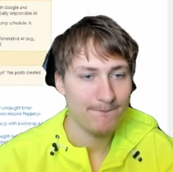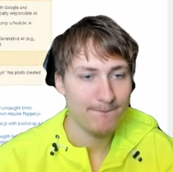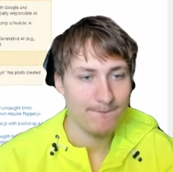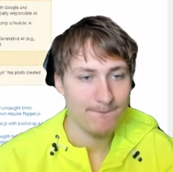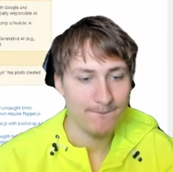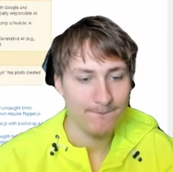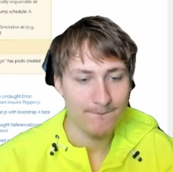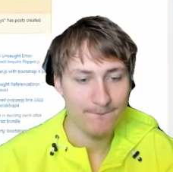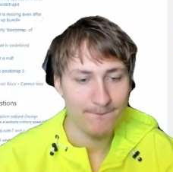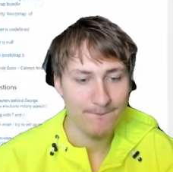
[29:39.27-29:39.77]

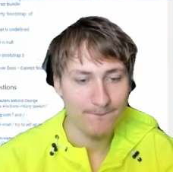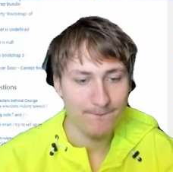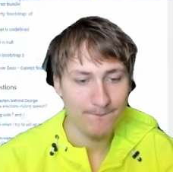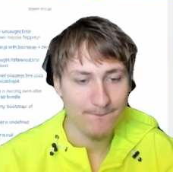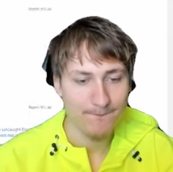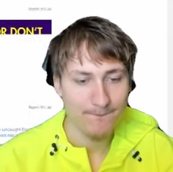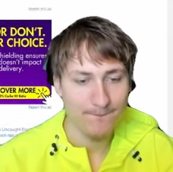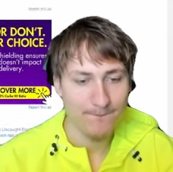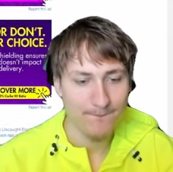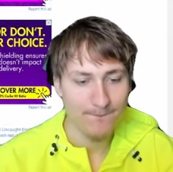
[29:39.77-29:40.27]

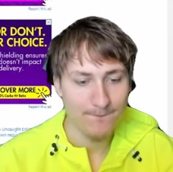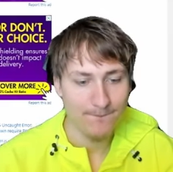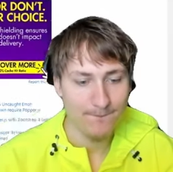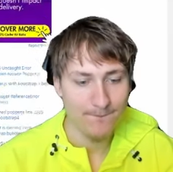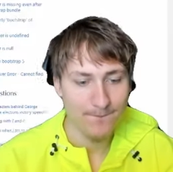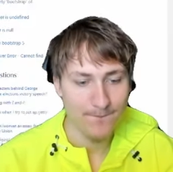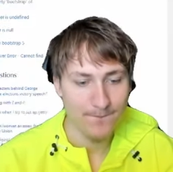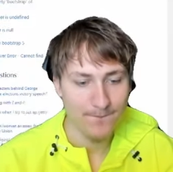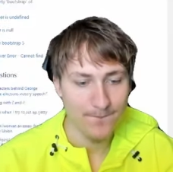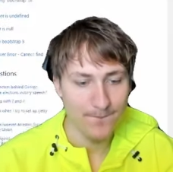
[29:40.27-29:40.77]

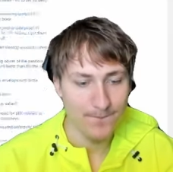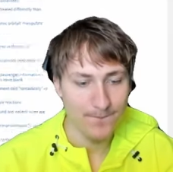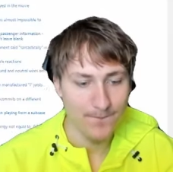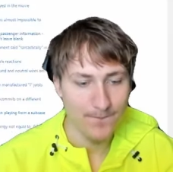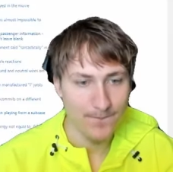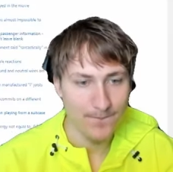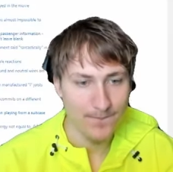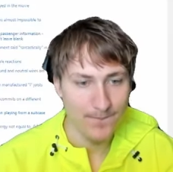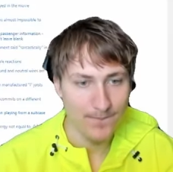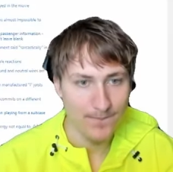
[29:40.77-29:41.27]

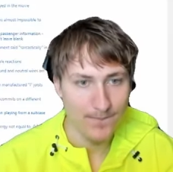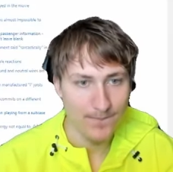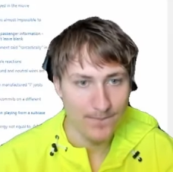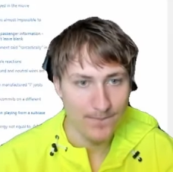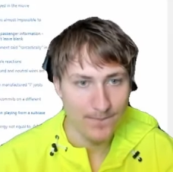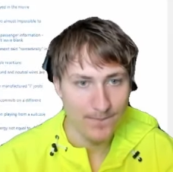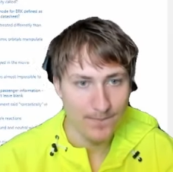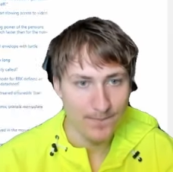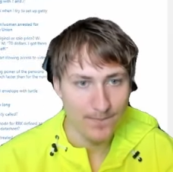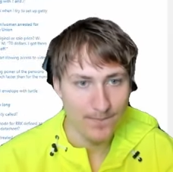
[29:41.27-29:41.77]

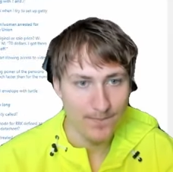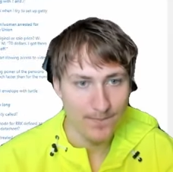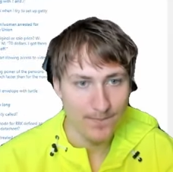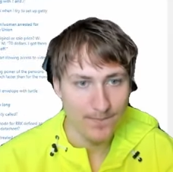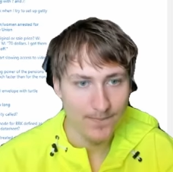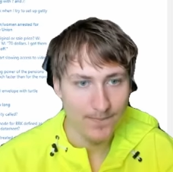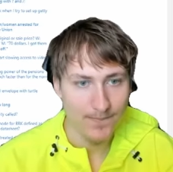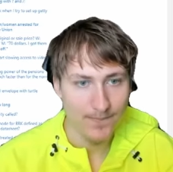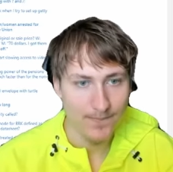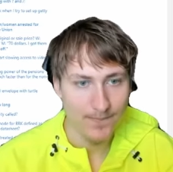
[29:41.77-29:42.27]

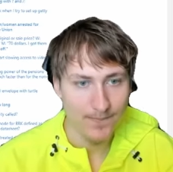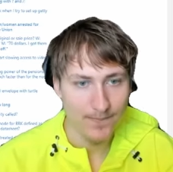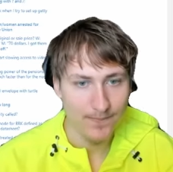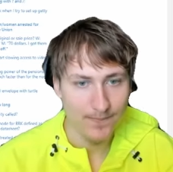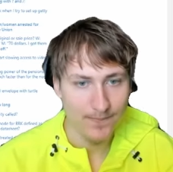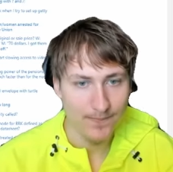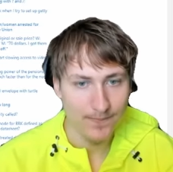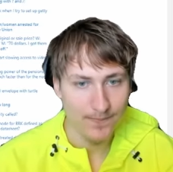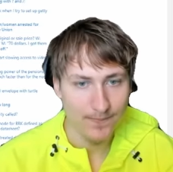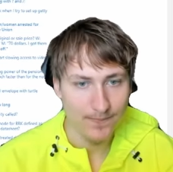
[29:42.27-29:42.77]

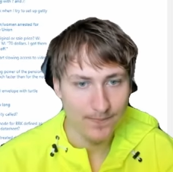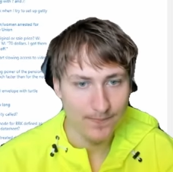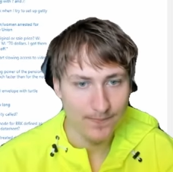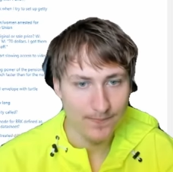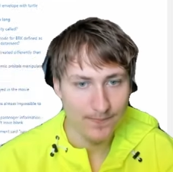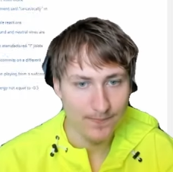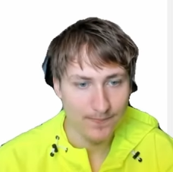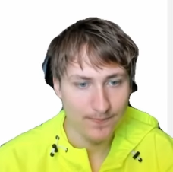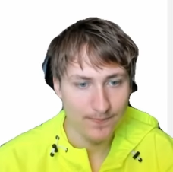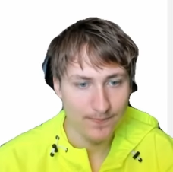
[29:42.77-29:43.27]

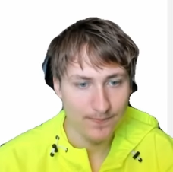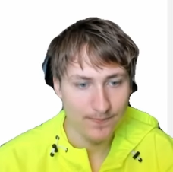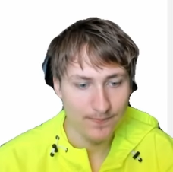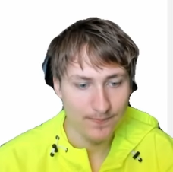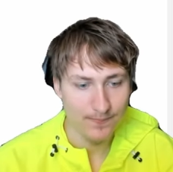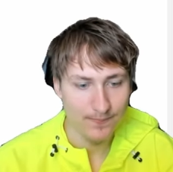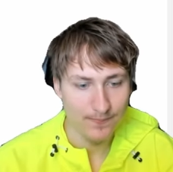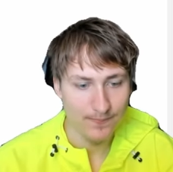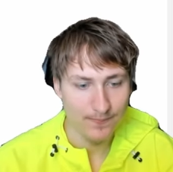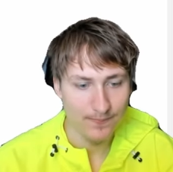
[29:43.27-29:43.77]

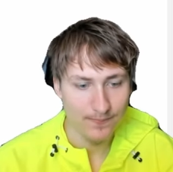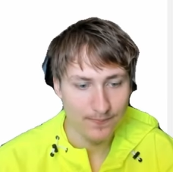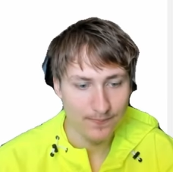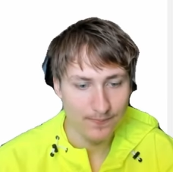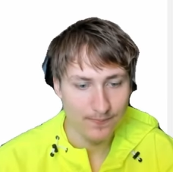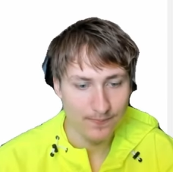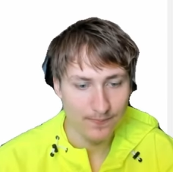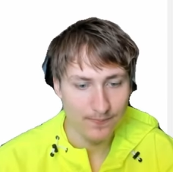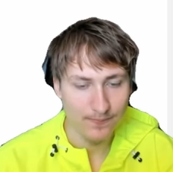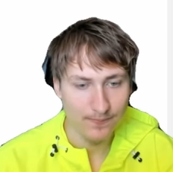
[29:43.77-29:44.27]

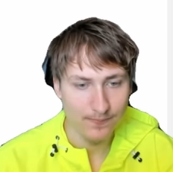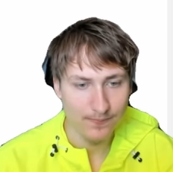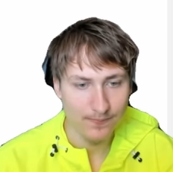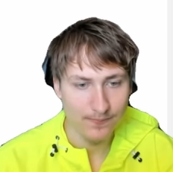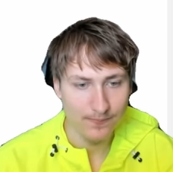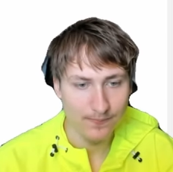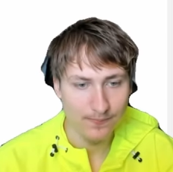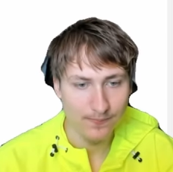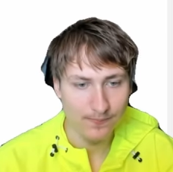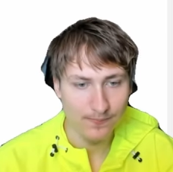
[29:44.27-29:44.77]

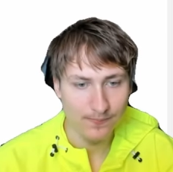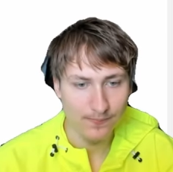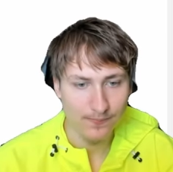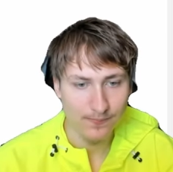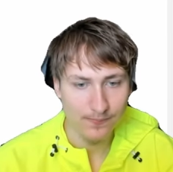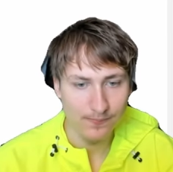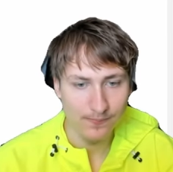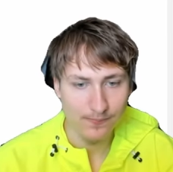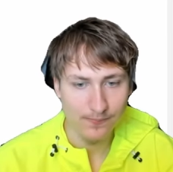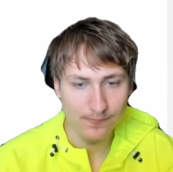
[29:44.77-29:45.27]

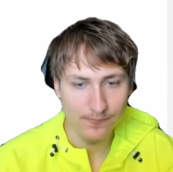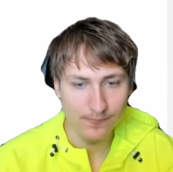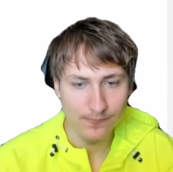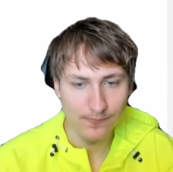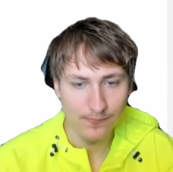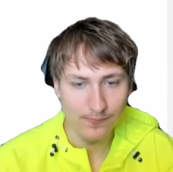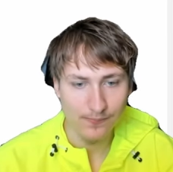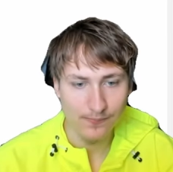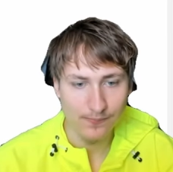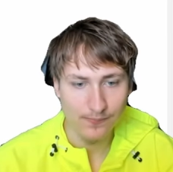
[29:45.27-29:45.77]

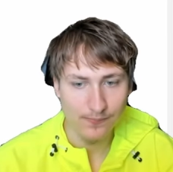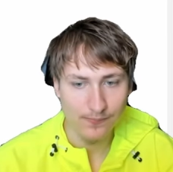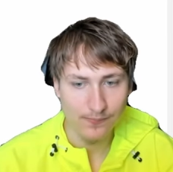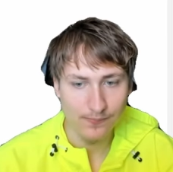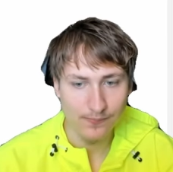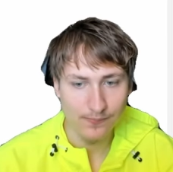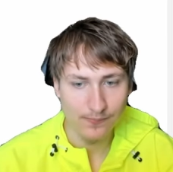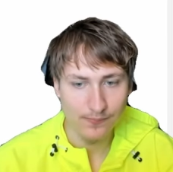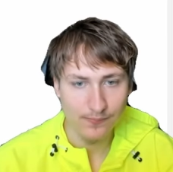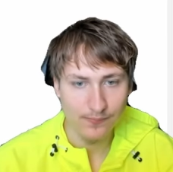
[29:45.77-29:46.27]

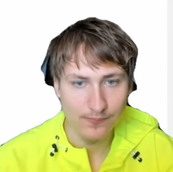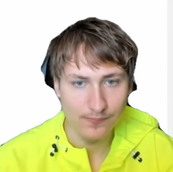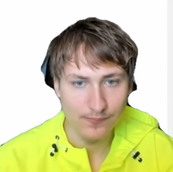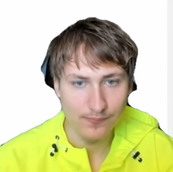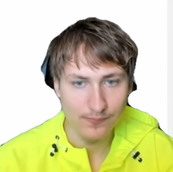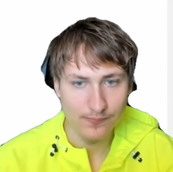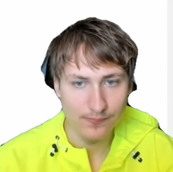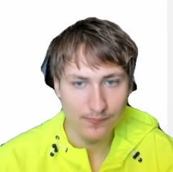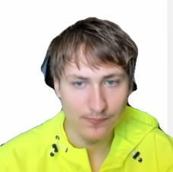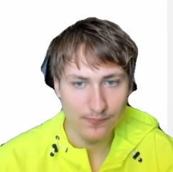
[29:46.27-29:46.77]

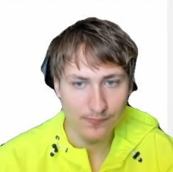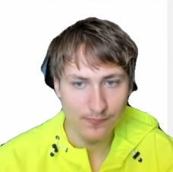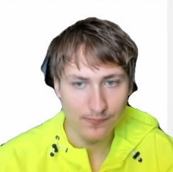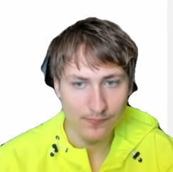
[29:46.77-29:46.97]
(silence)